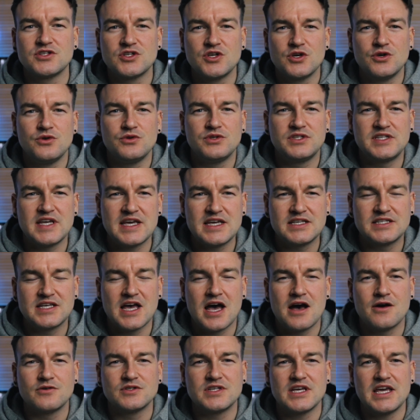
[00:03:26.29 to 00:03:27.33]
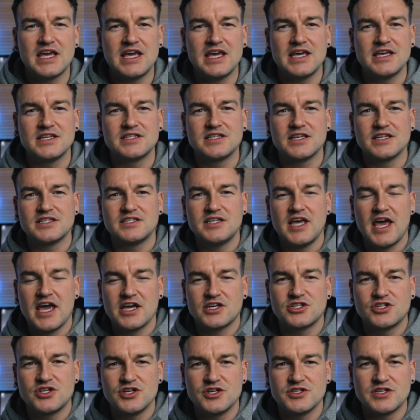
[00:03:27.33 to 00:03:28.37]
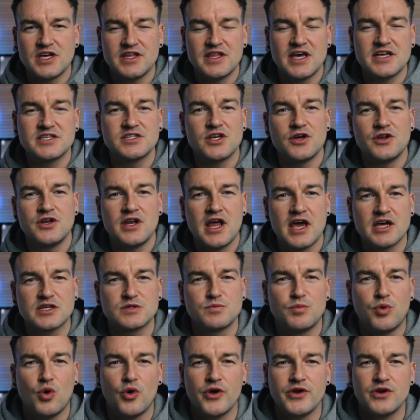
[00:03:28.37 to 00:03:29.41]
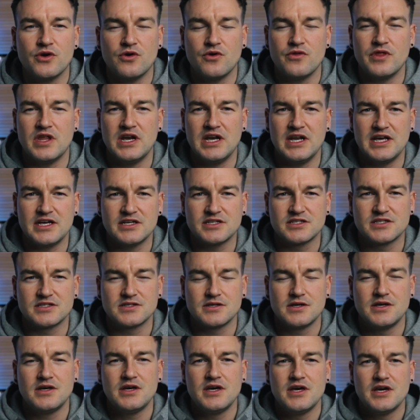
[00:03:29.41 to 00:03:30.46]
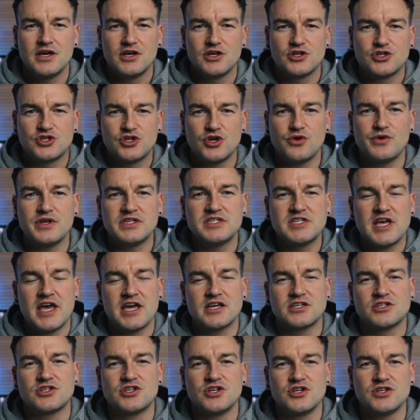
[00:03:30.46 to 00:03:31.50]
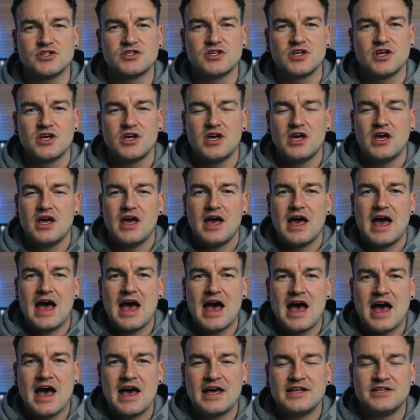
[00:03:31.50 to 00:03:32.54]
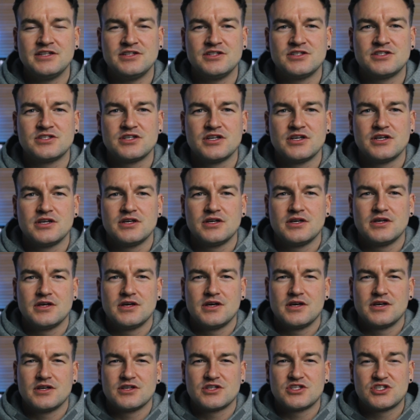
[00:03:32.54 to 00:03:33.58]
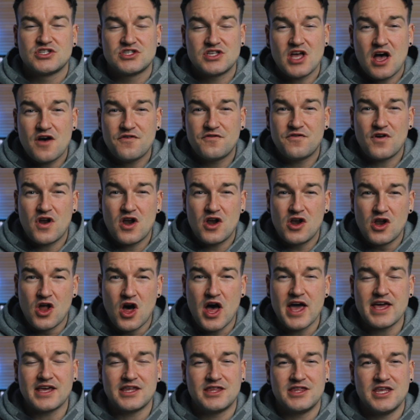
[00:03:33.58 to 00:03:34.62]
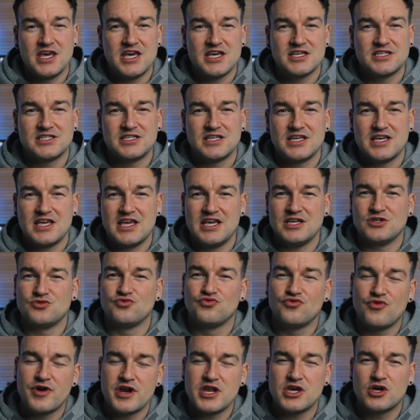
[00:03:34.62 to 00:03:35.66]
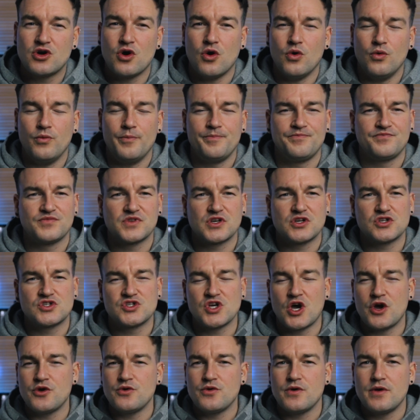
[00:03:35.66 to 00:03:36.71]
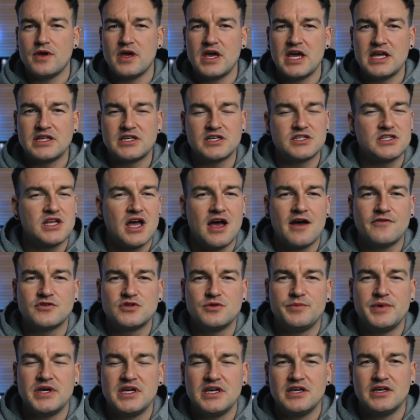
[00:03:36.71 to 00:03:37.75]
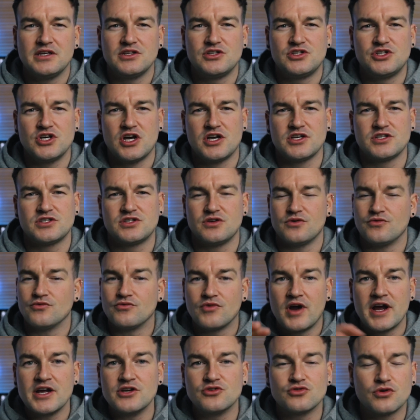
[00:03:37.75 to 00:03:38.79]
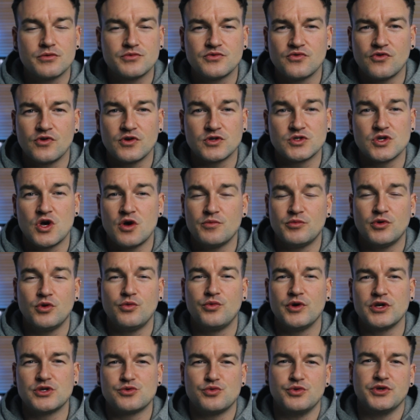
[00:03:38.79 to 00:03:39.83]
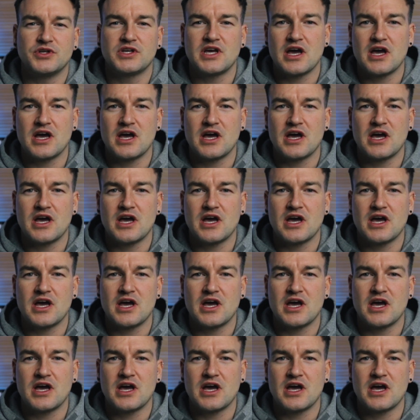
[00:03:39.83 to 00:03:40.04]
to details is textures, and that's our next point on the list. Shooting textures and stuff like this is really cool. So it doesn't have to be just raindrops, for example, which would